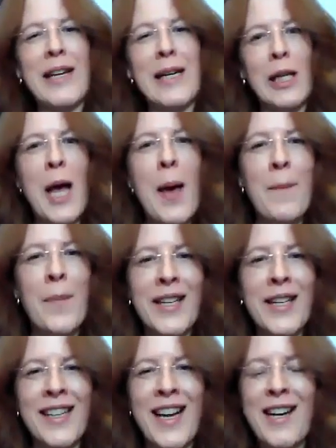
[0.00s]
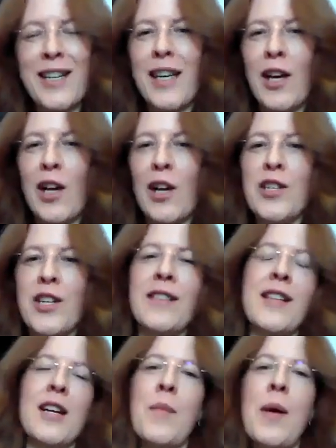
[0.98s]
a little budding
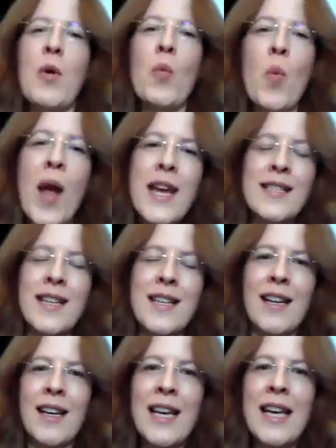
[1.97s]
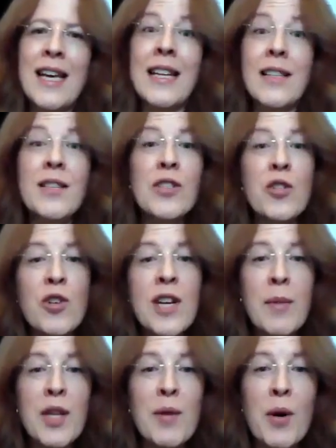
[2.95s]
archaeologist, I remember wading in a
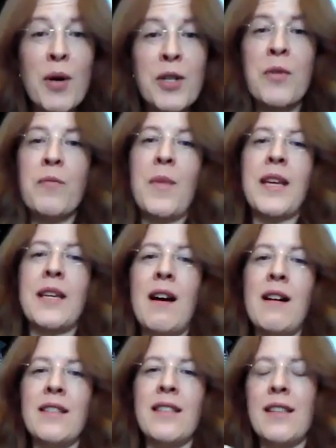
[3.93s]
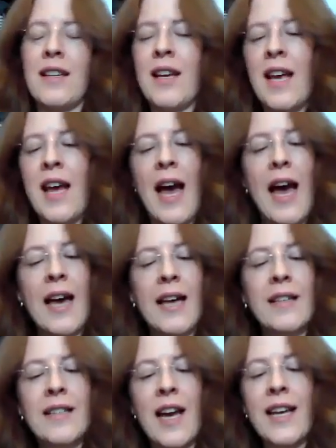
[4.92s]
stream at the bottom of my garden,
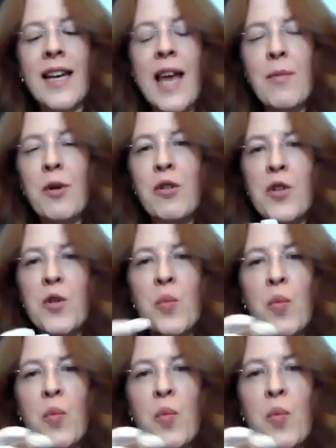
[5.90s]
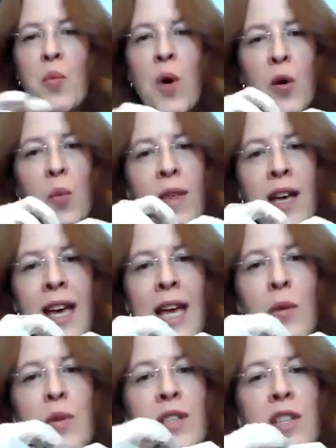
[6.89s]
and I came across one
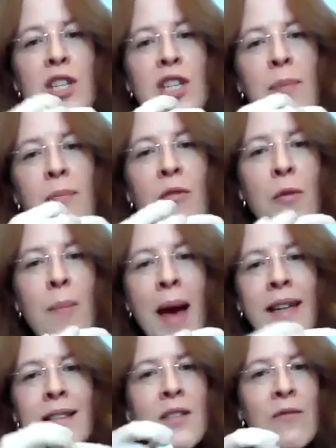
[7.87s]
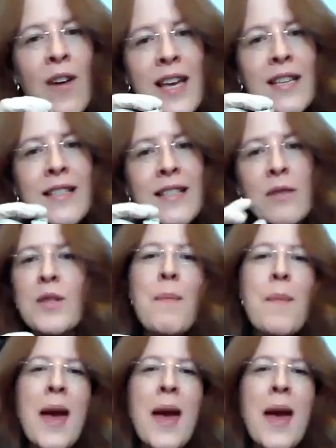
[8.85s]
it was in the shape of a man's face. It was